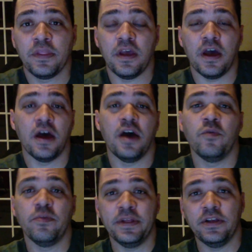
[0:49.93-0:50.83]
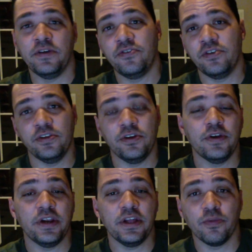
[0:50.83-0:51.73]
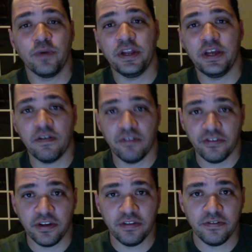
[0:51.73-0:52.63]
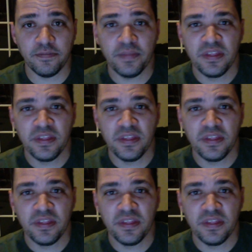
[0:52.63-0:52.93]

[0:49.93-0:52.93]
We've been using Unity 3D ever since.